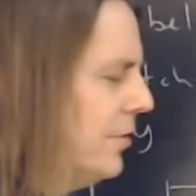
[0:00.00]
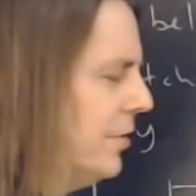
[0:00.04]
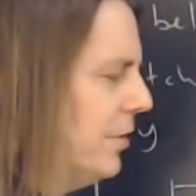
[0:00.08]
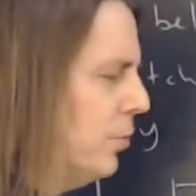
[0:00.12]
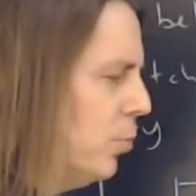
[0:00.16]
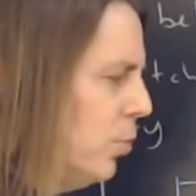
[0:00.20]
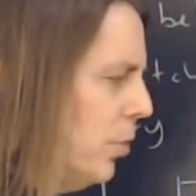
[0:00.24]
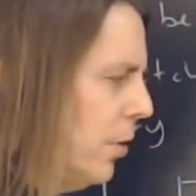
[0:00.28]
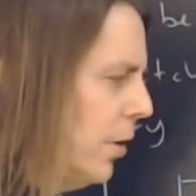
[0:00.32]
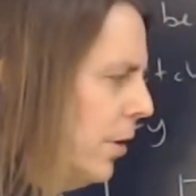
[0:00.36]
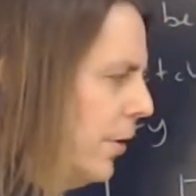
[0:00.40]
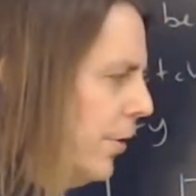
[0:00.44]
of
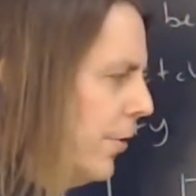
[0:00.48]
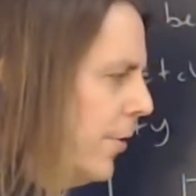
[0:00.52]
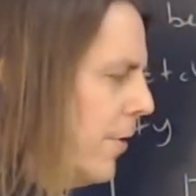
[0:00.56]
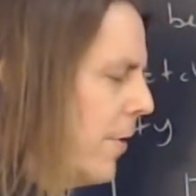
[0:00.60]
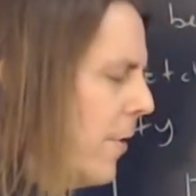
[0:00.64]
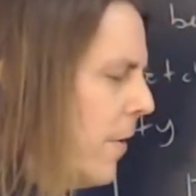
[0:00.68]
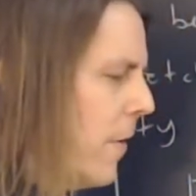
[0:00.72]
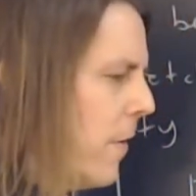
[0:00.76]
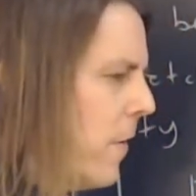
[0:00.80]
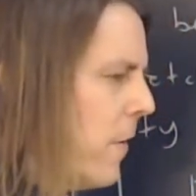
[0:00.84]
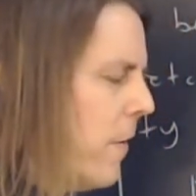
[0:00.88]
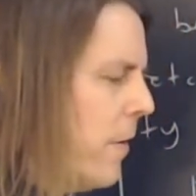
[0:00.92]
water,
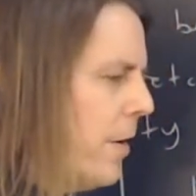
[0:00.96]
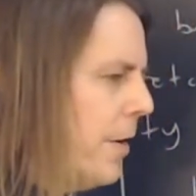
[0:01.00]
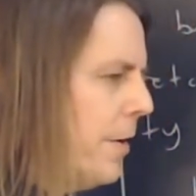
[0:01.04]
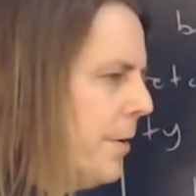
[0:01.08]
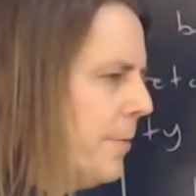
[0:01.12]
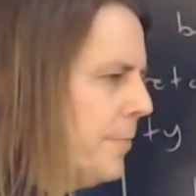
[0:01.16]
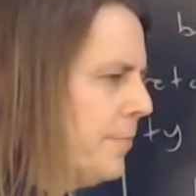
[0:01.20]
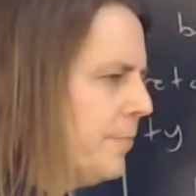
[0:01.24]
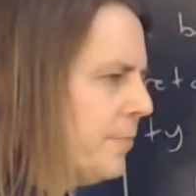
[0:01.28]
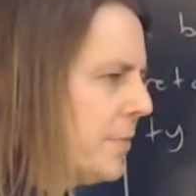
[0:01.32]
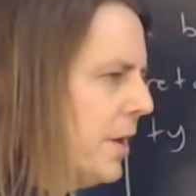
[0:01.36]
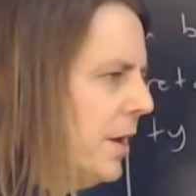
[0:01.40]

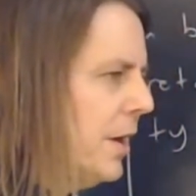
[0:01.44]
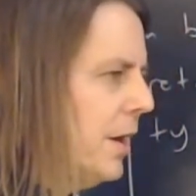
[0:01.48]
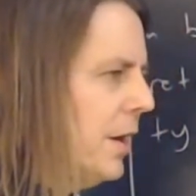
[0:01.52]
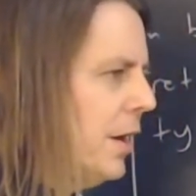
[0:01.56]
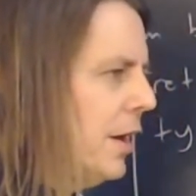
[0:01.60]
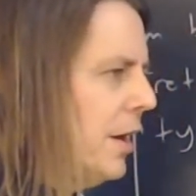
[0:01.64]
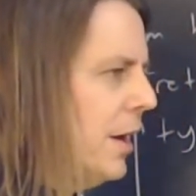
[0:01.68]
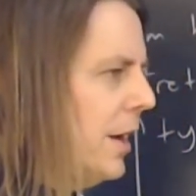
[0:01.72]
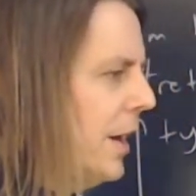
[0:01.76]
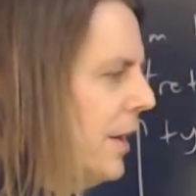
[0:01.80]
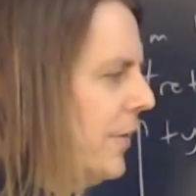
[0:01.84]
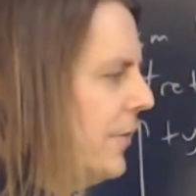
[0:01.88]

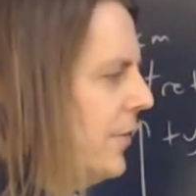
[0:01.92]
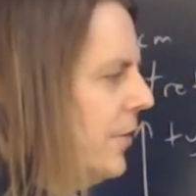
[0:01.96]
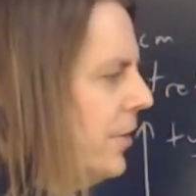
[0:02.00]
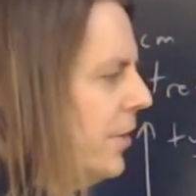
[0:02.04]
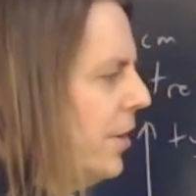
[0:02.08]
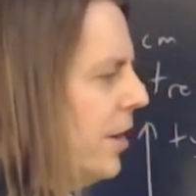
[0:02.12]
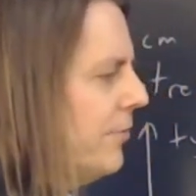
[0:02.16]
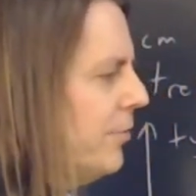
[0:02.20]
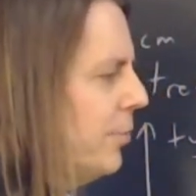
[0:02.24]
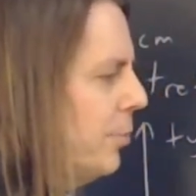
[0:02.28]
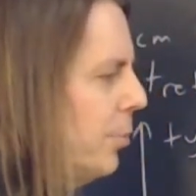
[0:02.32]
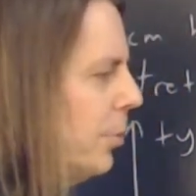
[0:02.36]
and then
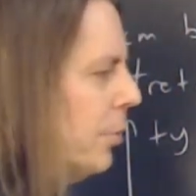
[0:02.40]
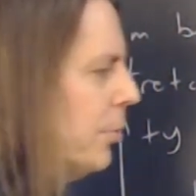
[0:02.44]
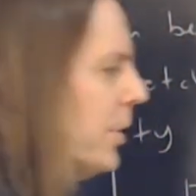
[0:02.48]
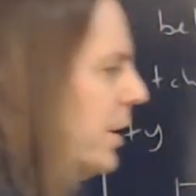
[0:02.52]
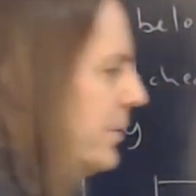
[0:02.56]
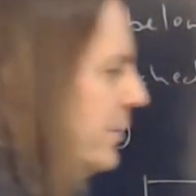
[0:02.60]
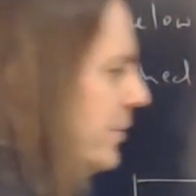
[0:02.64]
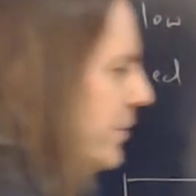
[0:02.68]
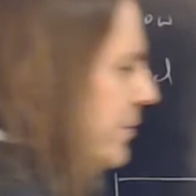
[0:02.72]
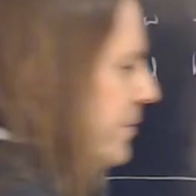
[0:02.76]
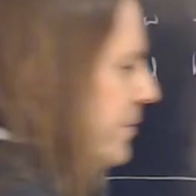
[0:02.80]
often we'll write just